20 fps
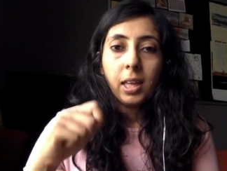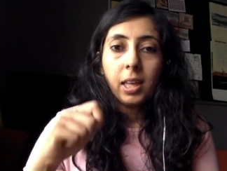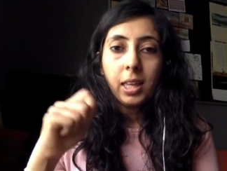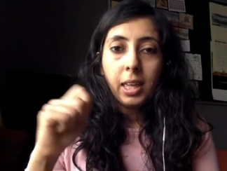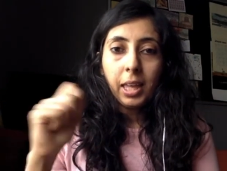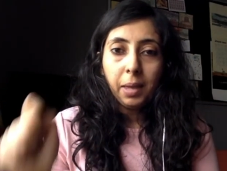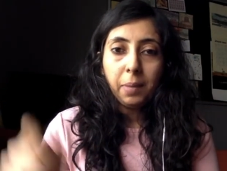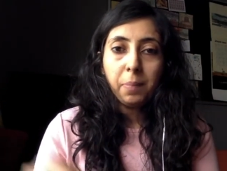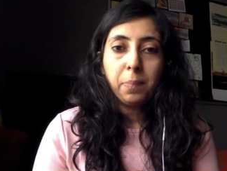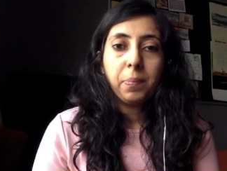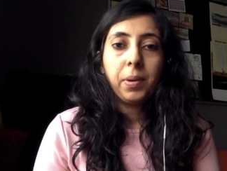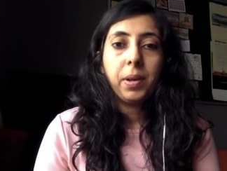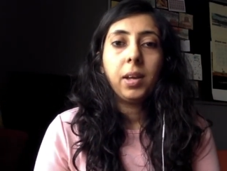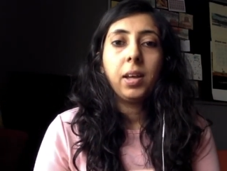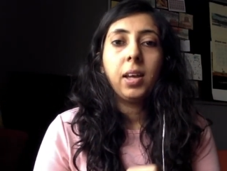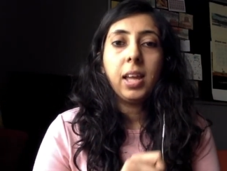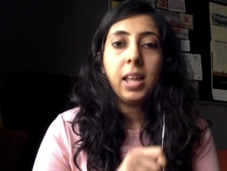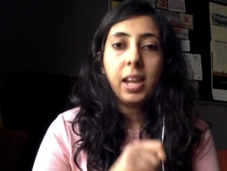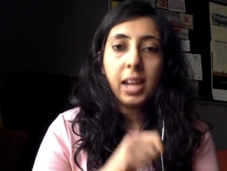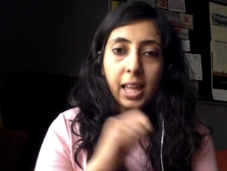Keep
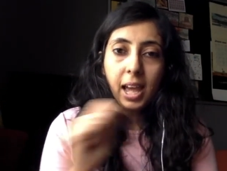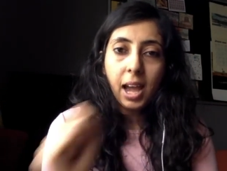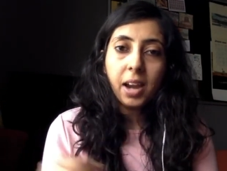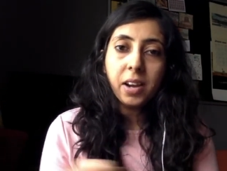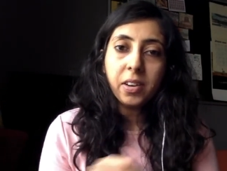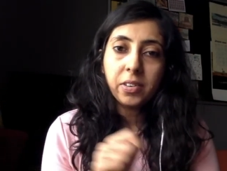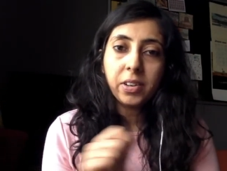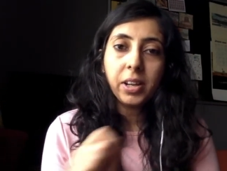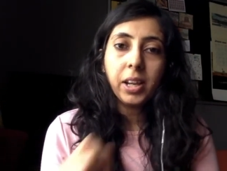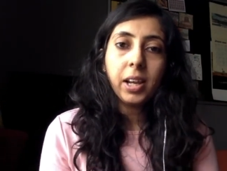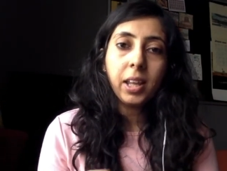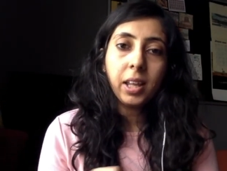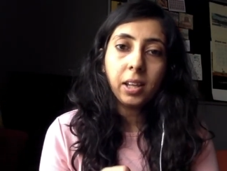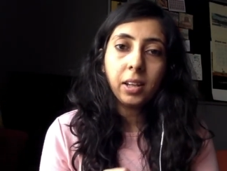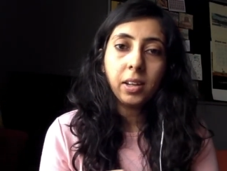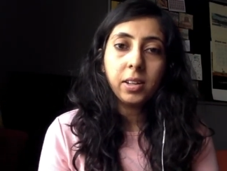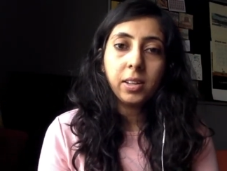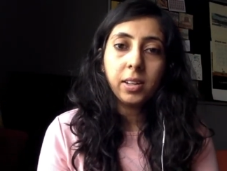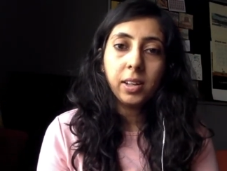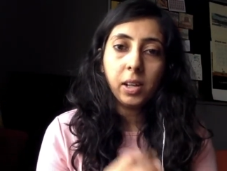reiterating
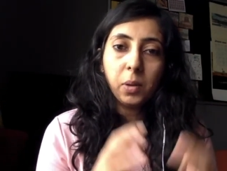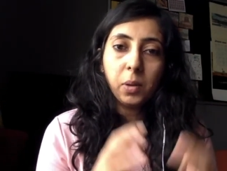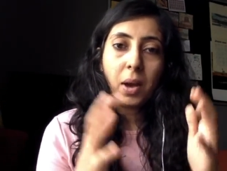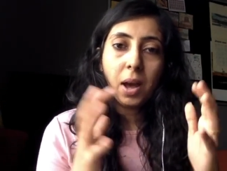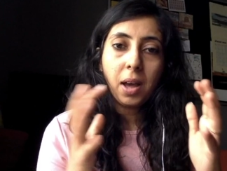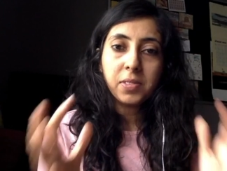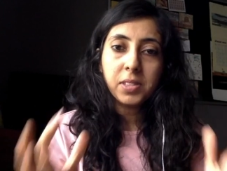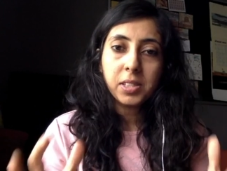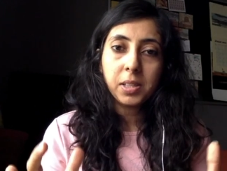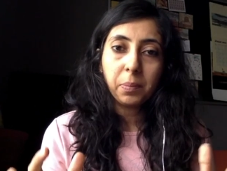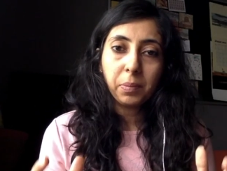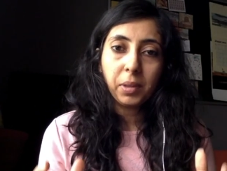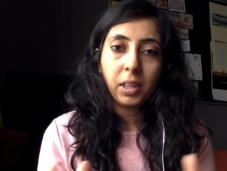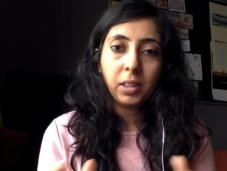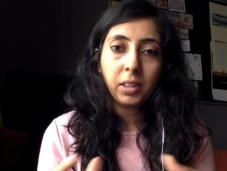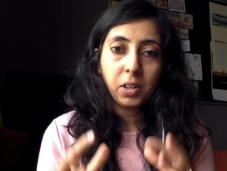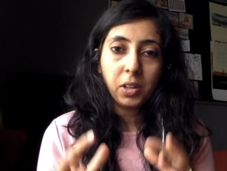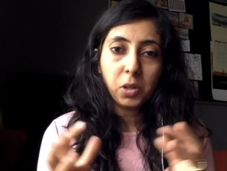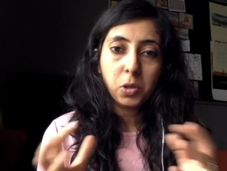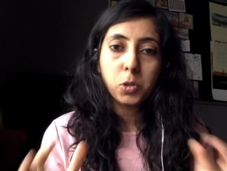till you have something
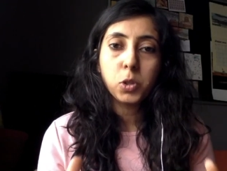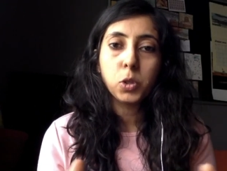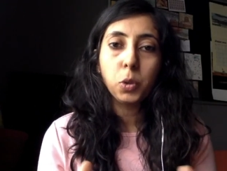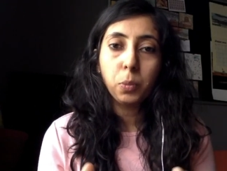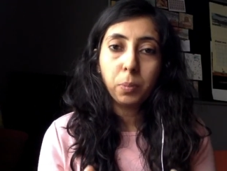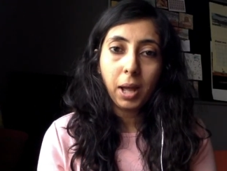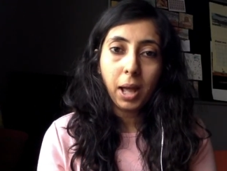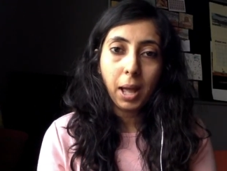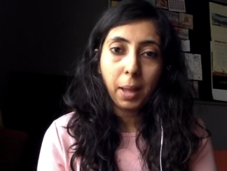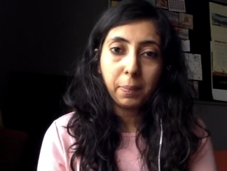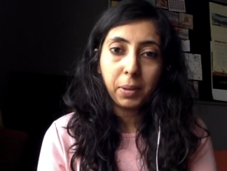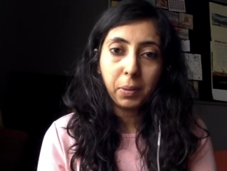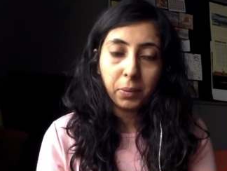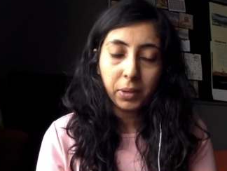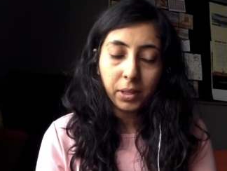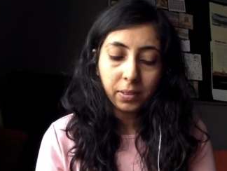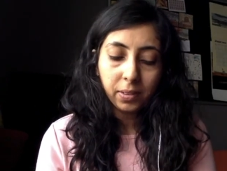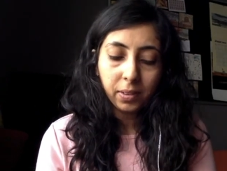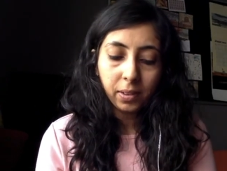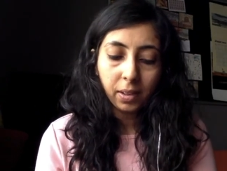that you're super happy
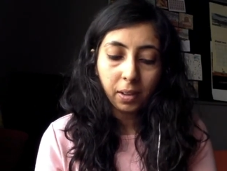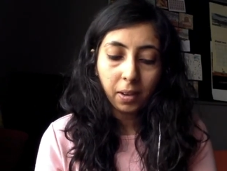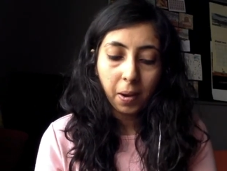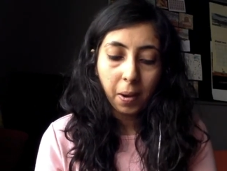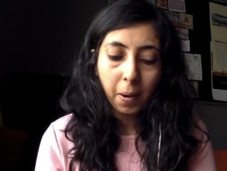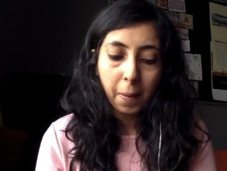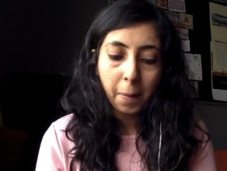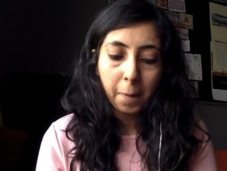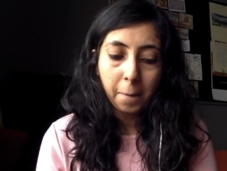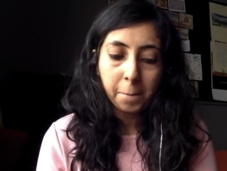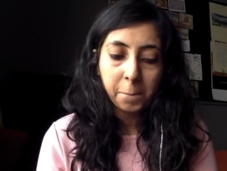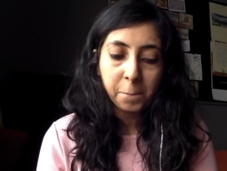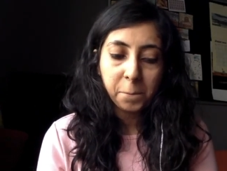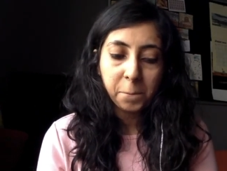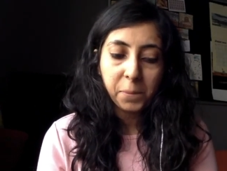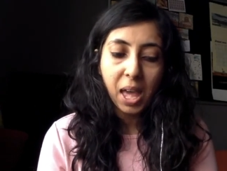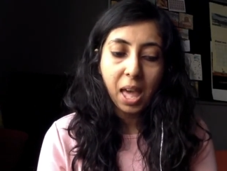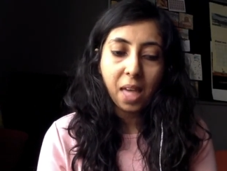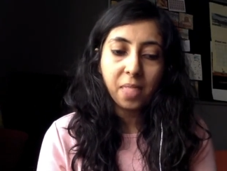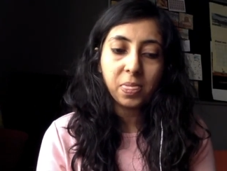with. Um,
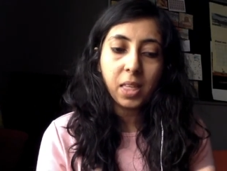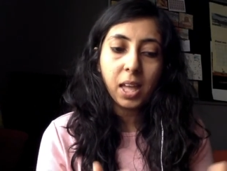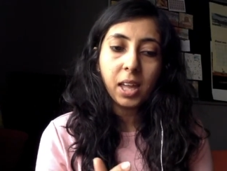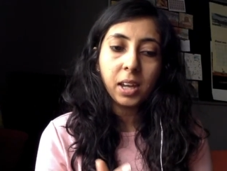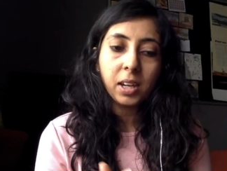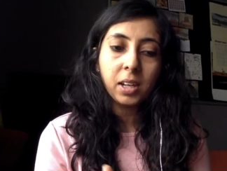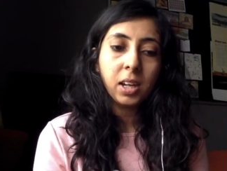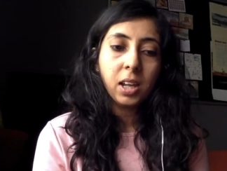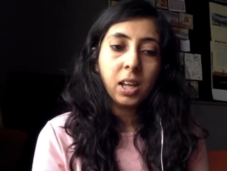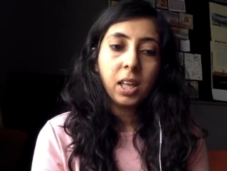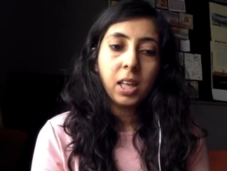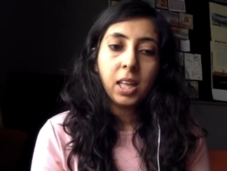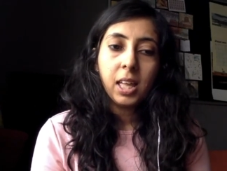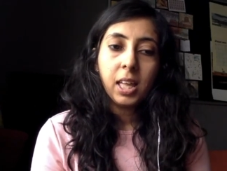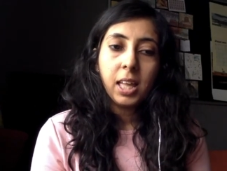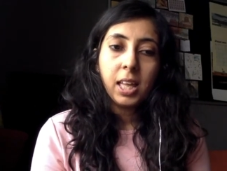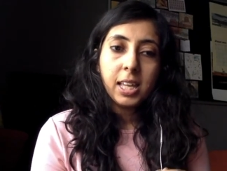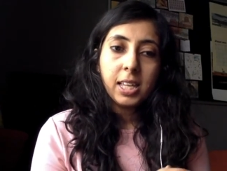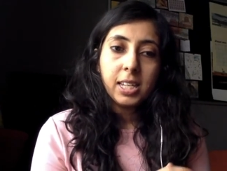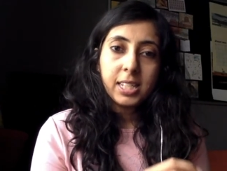and then
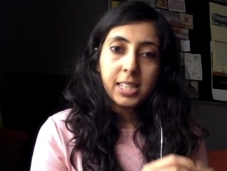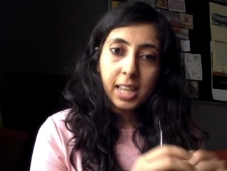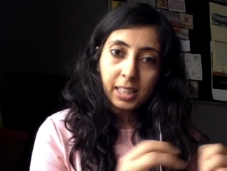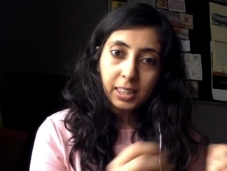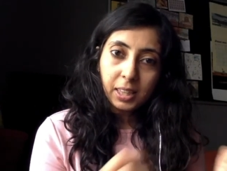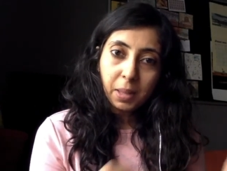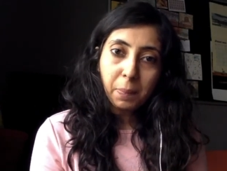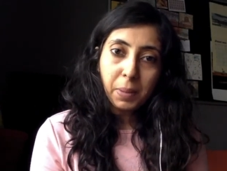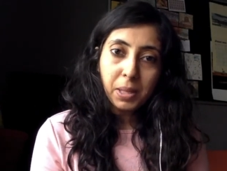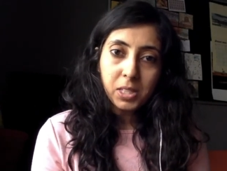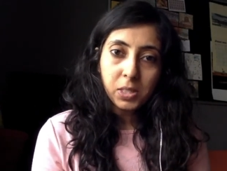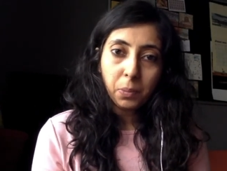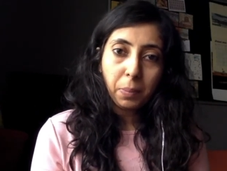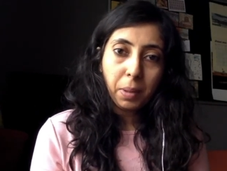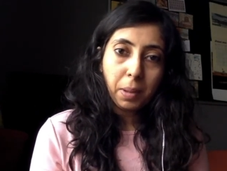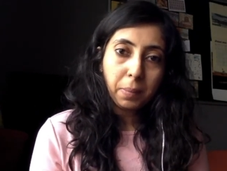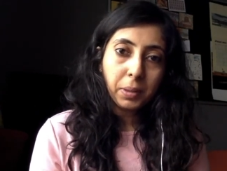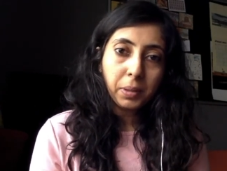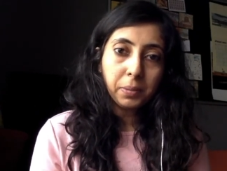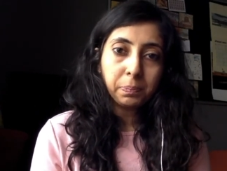take that piece of
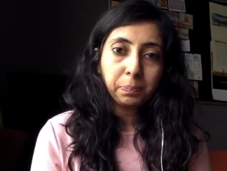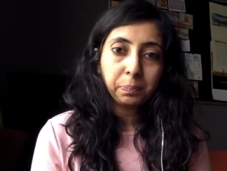paper,